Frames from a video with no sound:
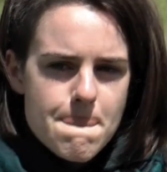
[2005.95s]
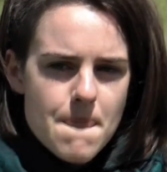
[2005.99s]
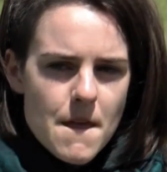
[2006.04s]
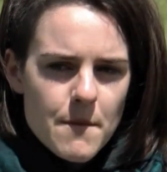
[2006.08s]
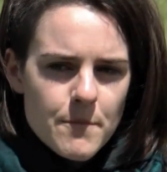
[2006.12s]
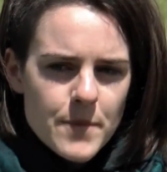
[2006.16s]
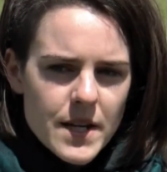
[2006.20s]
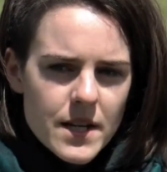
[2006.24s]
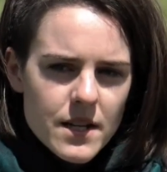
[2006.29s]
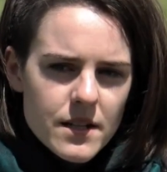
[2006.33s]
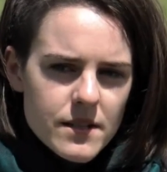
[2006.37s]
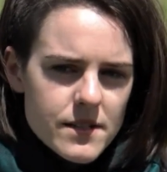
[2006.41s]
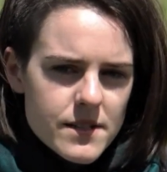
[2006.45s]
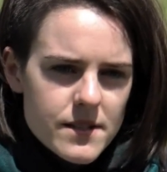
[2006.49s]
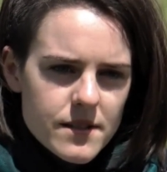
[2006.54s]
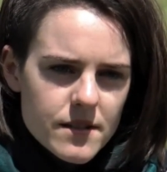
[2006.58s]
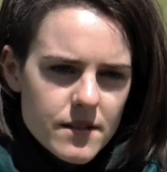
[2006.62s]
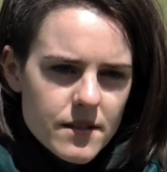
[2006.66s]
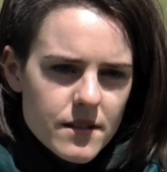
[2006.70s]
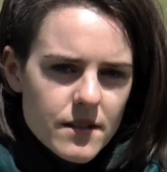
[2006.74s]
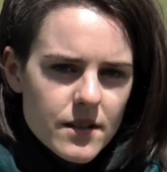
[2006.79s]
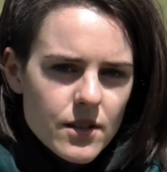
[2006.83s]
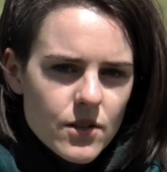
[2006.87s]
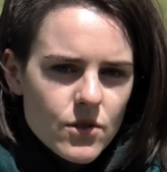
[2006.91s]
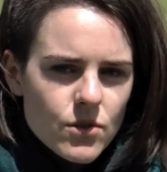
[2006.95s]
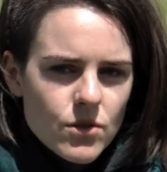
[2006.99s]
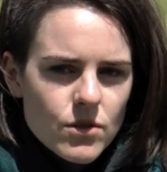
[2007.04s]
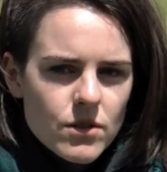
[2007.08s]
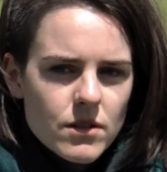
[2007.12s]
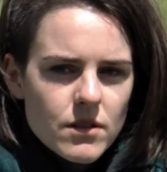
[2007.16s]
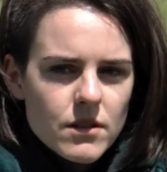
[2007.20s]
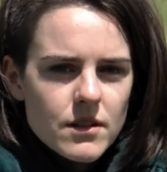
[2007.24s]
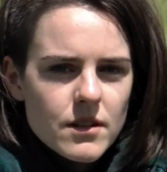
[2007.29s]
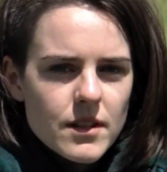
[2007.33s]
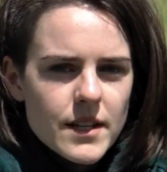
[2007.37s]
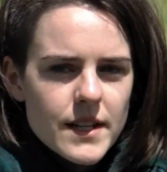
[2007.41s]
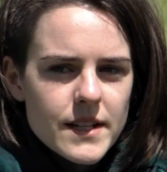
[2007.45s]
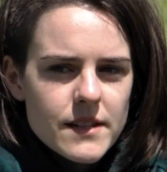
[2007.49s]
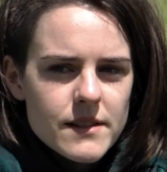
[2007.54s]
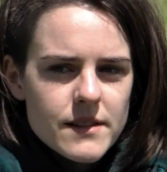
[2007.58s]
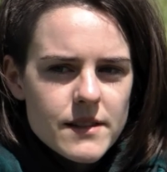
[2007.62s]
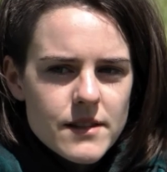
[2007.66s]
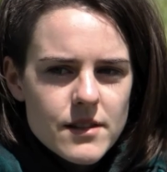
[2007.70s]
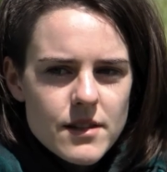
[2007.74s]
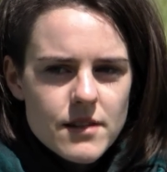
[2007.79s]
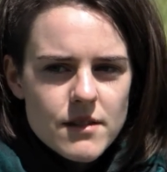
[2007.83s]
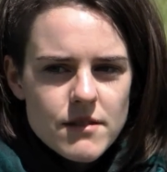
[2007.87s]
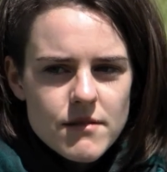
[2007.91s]
because it
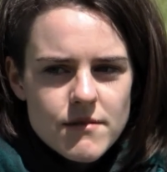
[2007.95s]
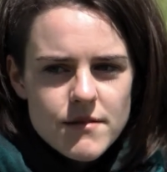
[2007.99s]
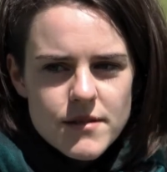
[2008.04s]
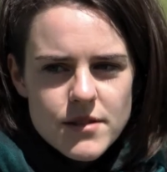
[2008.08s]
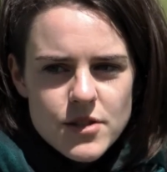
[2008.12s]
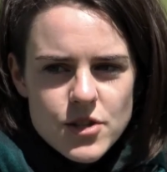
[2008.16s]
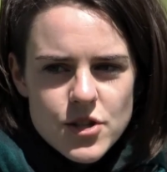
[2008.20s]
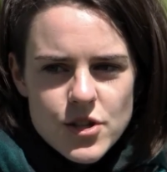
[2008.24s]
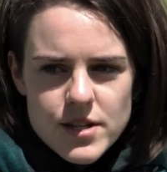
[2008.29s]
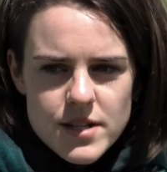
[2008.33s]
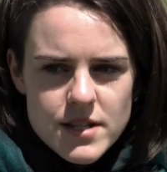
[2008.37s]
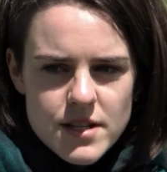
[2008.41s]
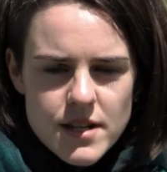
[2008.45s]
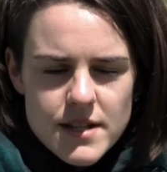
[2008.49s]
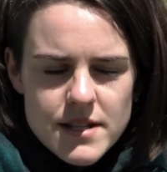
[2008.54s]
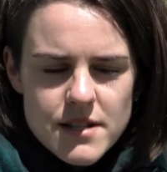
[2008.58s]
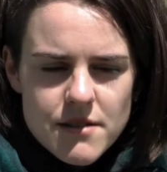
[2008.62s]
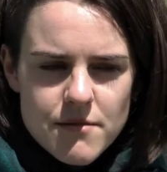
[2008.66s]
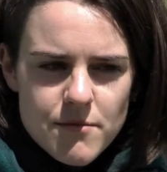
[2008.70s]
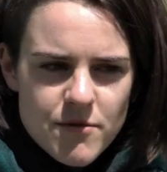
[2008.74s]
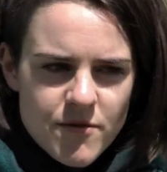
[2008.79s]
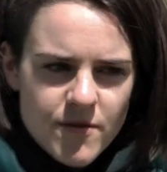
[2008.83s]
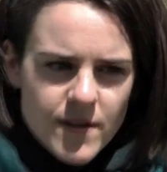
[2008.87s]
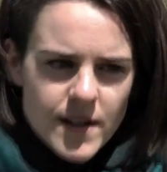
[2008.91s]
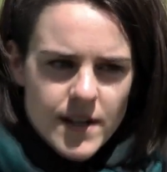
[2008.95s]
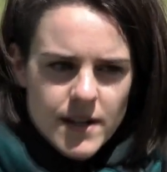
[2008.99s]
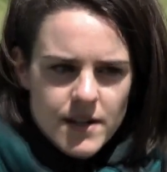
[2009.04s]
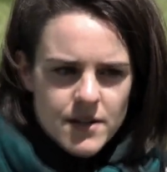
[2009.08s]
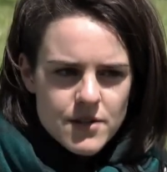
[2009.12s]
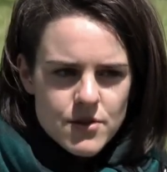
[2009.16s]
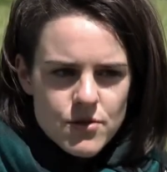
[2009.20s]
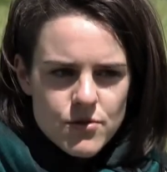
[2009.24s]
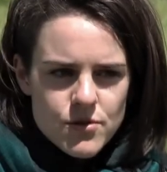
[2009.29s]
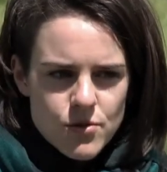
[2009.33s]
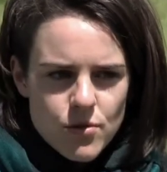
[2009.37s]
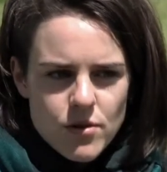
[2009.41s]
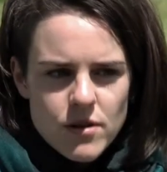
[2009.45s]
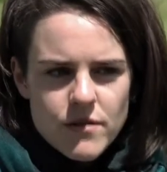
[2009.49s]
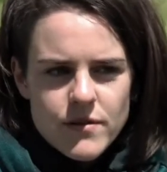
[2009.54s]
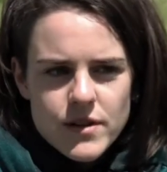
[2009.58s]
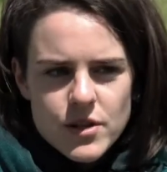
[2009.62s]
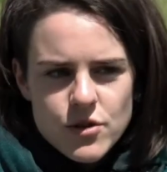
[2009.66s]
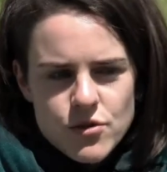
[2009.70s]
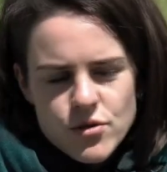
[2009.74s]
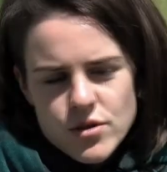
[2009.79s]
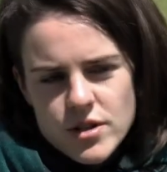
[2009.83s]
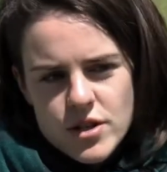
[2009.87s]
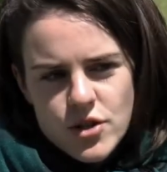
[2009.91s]
just doesn't fit into sort of a
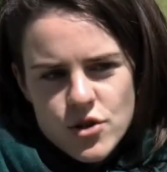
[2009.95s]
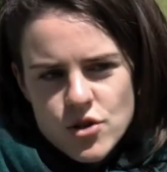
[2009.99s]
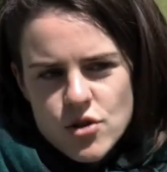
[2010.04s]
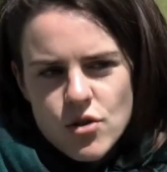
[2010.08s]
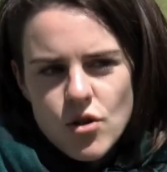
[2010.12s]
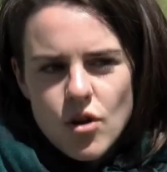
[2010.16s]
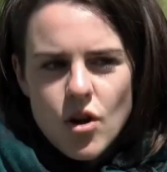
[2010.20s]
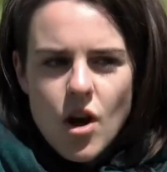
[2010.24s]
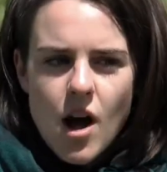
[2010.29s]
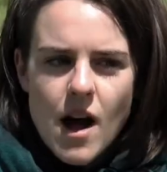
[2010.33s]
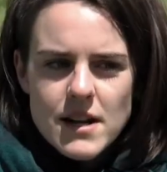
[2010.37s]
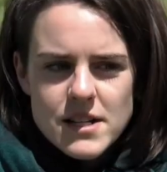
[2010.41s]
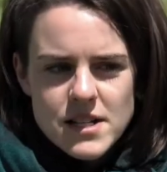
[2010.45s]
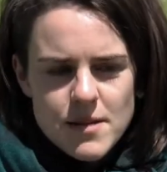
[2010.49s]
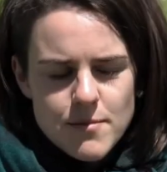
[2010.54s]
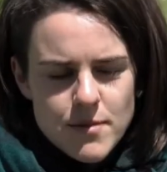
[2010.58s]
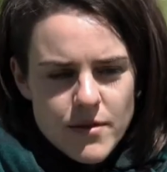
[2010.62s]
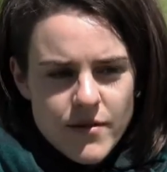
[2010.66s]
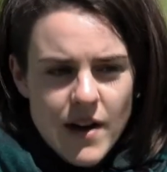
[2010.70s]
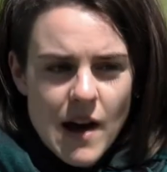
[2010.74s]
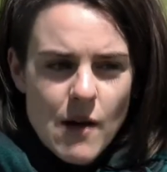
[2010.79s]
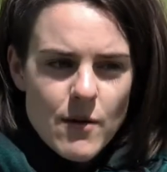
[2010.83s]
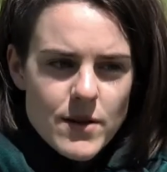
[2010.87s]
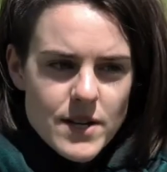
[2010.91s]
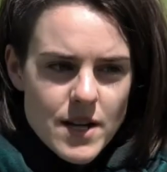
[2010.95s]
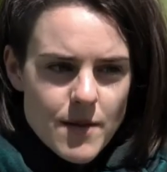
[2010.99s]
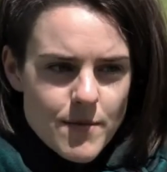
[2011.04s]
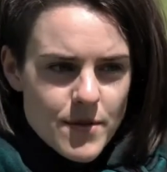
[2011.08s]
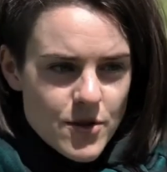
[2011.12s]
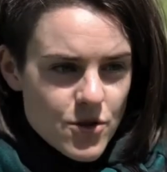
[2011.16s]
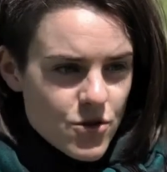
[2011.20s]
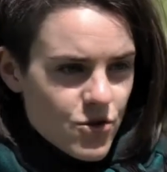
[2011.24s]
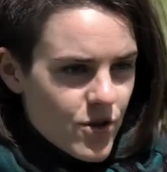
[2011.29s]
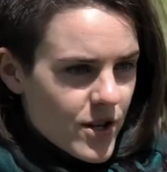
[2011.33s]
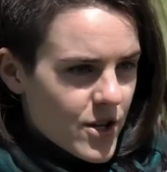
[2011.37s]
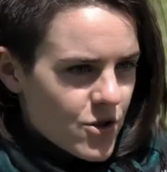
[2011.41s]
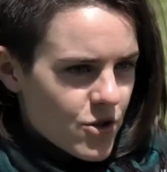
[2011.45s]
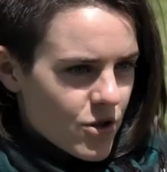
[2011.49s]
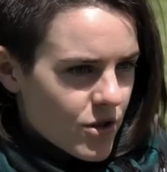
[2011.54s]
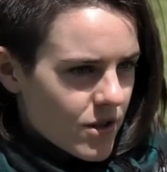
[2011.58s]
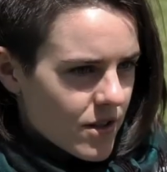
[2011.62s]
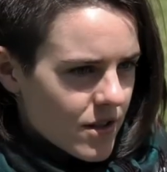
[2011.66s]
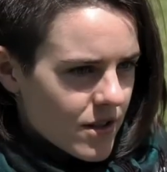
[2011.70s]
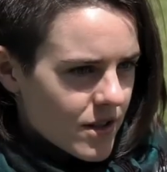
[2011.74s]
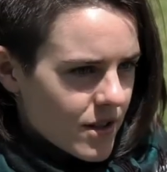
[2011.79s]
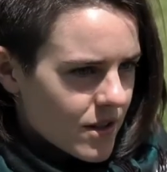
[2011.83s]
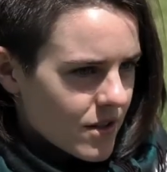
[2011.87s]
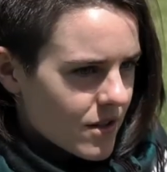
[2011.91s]
traditional concept of how a
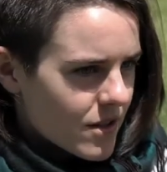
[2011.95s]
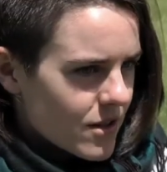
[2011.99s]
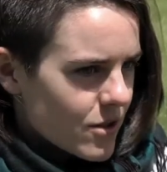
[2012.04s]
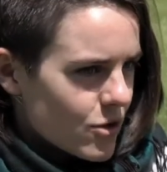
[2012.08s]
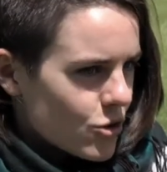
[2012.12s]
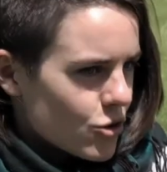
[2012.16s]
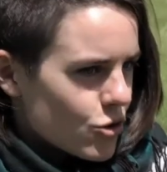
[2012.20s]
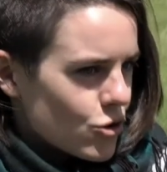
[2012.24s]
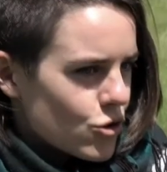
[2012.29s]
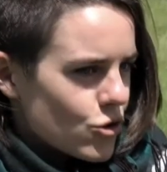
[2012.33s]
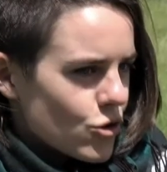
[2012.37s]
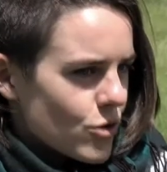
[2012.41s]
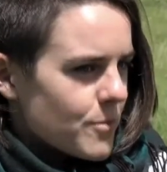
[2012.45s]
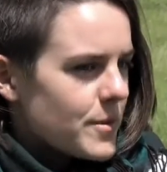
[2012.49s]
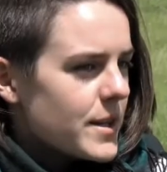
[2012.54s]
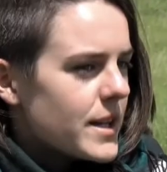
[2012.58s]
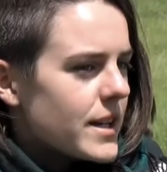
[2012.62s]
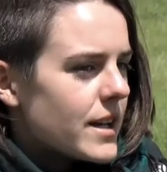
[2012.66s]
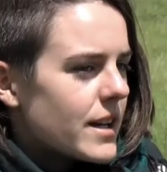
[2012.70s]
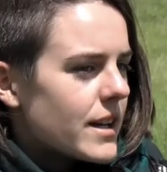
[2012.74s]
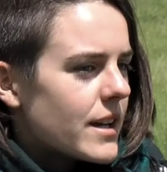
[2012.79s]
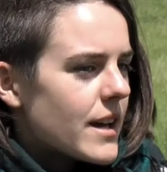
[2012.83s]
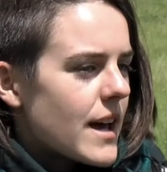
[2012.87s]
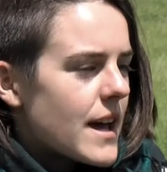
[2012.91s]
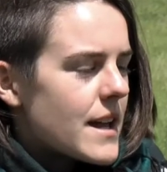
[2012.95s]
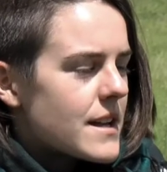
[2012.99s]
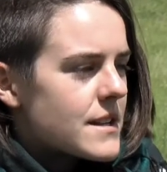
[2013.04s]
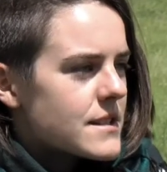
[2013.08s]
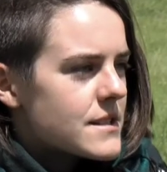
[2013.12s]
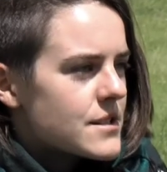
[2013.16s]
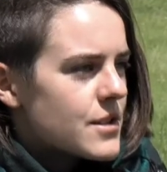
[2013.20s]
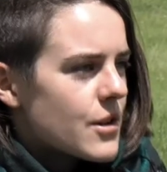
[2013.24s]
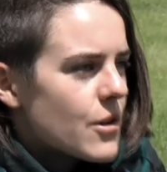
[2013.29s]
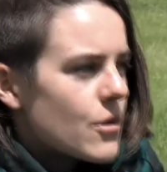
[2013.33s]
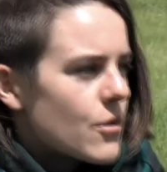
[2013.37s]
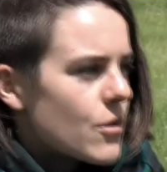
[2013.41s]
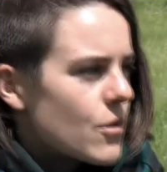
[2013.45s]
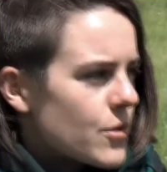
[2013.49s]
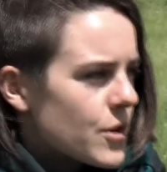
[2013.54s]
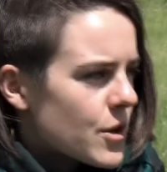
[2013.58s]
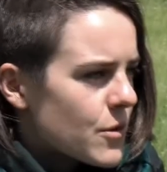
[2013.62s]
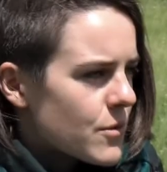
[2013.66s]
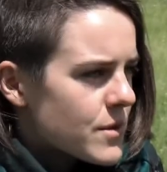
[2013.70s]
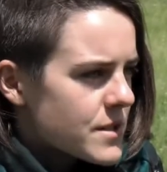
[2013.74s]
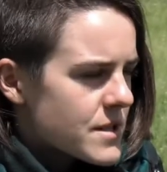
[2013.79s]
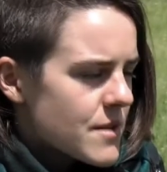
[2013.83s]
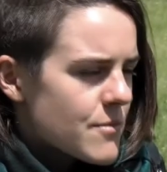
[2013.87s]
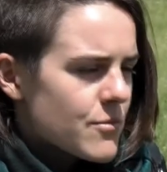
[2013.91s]
demonstration should be. And so there
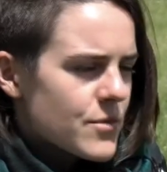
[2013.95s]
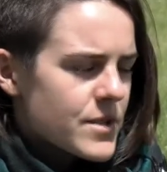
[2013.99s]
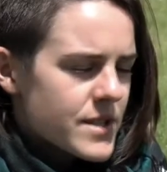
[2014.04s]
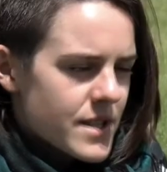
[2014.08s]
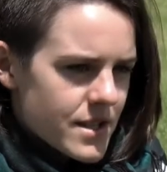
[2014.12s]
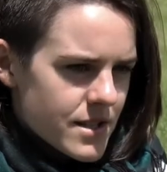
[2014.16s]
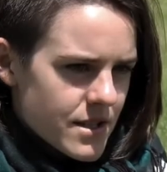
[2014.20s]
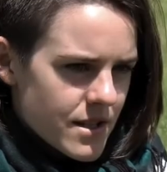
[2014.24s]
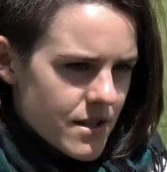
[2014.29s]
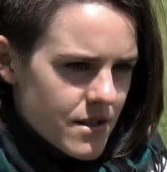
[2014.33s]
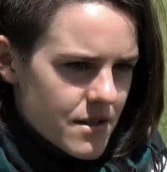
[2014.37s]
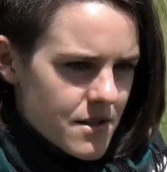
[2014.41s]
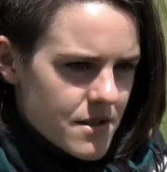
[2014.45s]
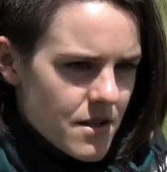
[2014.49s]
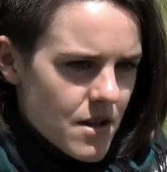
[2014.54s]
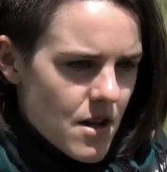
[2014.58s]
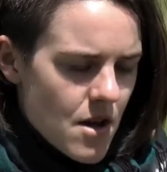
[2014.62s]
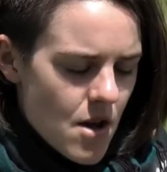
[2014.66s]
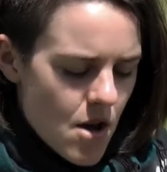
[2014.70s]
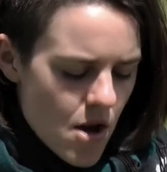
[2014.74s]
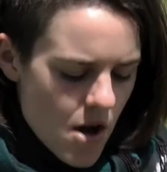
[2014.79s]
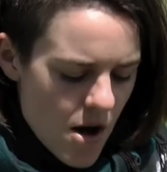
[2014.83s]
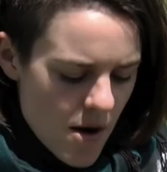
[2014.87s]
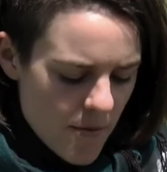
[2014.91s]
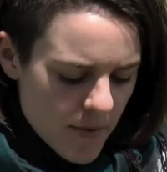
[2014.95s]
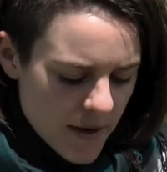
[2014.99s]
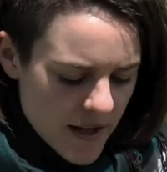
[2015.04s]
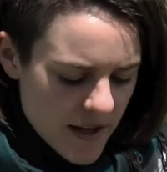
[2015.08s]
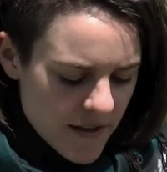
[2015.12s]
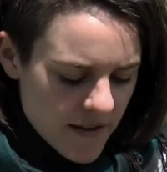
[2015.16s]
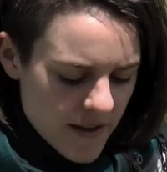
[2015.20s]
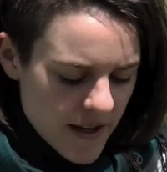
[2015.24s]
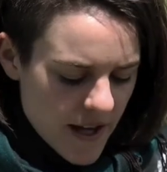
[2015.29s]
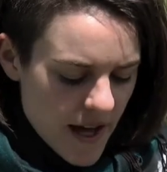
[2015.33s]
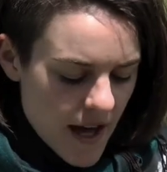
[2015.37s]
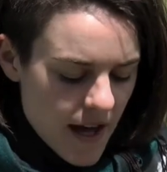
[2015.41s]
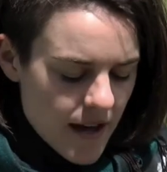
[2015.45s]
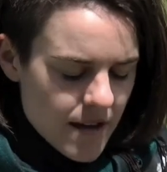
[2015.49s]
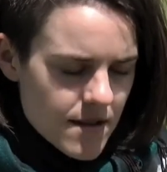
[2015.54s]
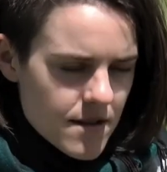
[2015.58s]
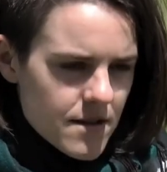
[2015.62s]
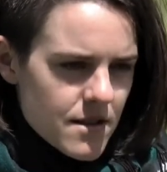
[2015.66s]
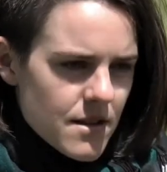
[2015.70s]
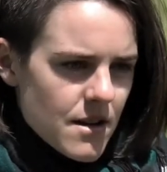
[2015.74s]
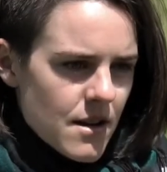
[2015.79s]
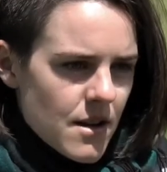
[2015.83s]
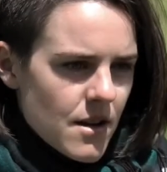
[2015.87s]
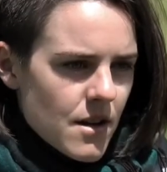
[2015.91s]
was some resistance. But in the
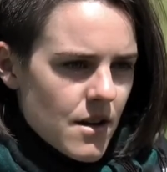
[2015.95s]
end,